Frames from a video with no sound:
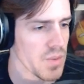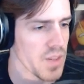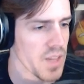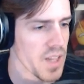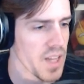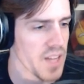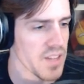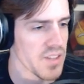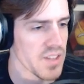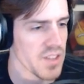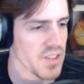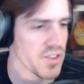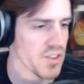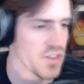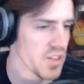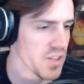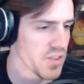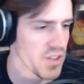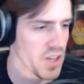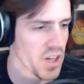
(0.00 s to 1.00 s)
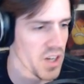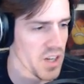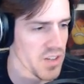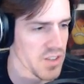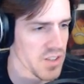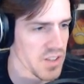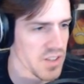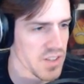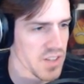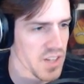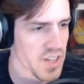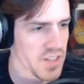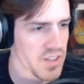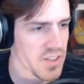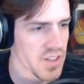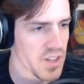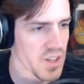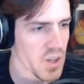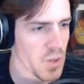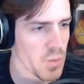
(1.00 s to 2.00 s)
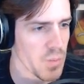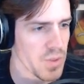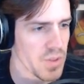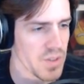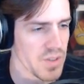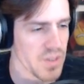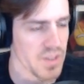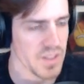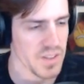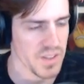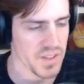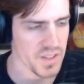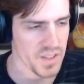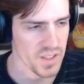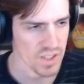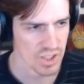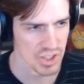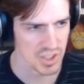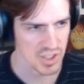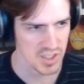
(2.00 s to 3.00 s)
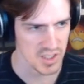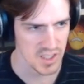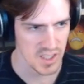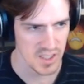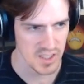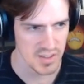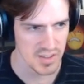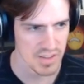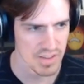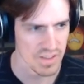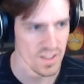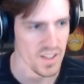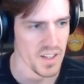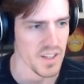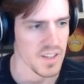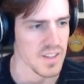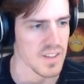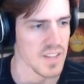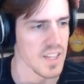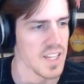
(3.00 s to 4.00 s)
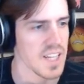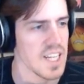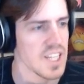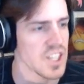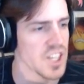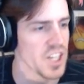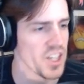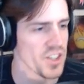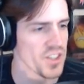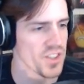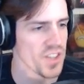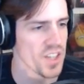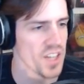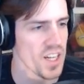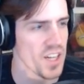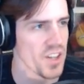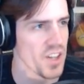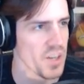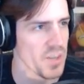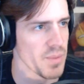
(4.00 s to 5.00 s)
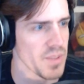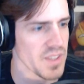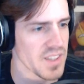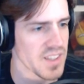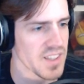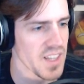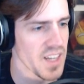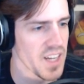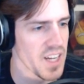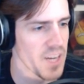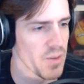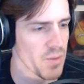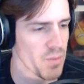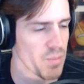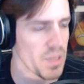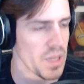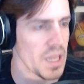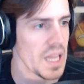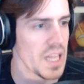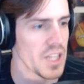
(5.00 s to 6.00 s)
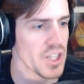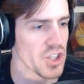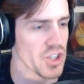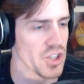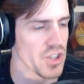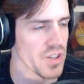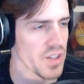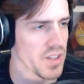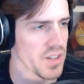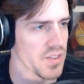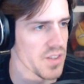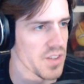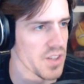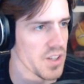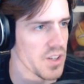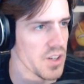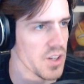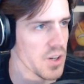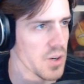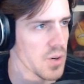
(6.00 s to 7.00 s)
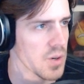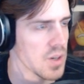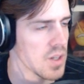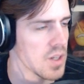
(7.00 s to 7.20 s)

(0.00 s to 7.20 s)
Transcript: Gate senses enough cars and decides to open these sentient gates. It's like Hitchhiker's Guide. They're gonna be signed with pleasure the next thing you know.